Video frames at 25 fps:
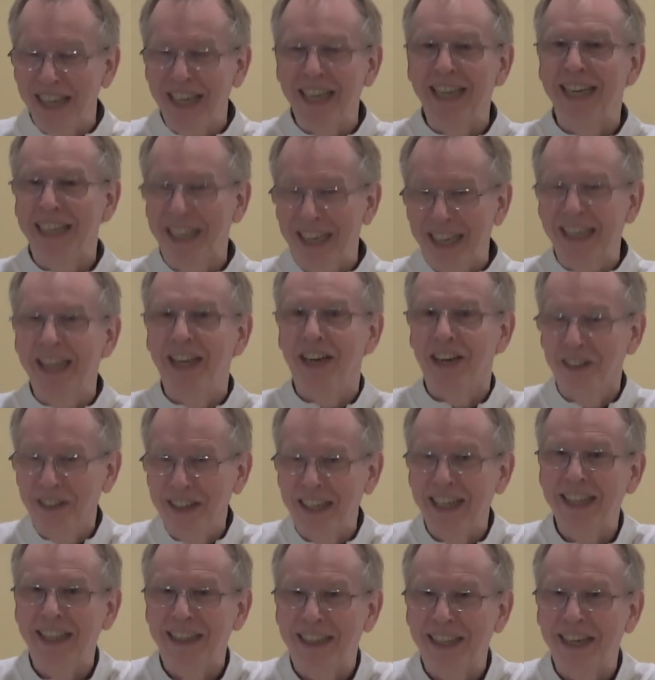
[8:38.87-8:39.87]
and it'll
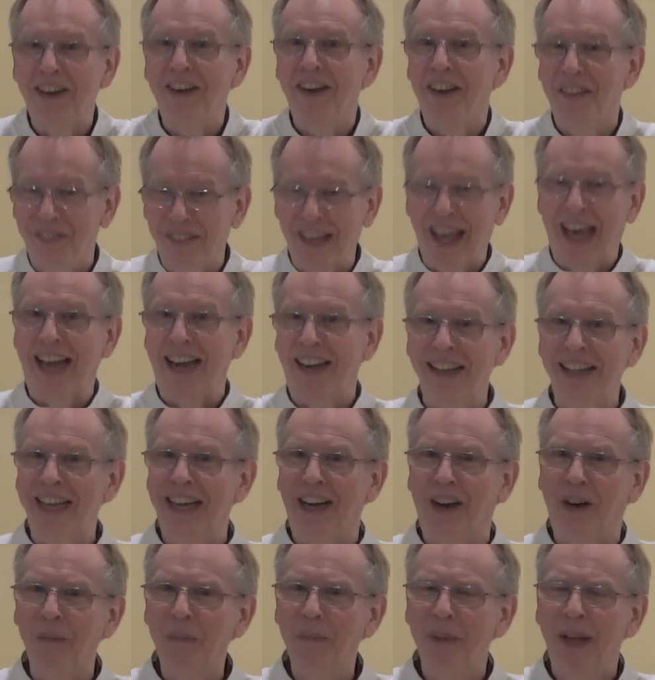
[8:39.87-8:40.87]
get there, and that'll
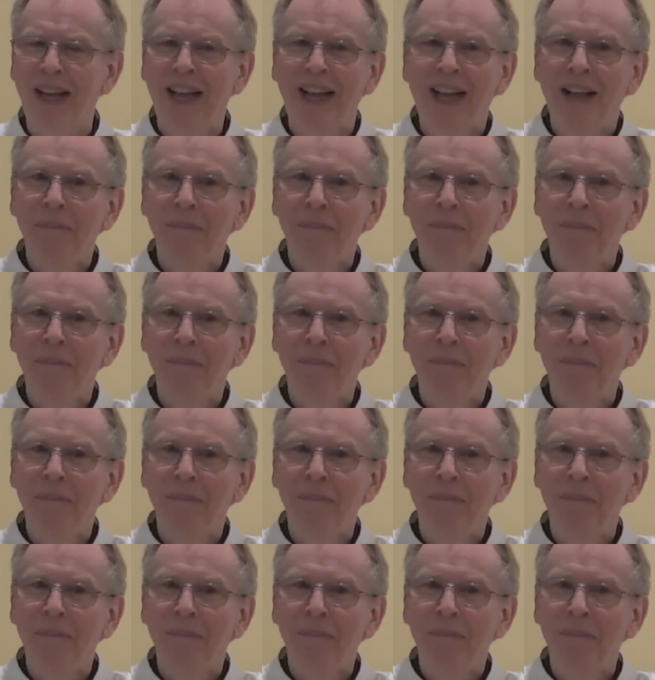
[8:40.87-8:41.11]
help.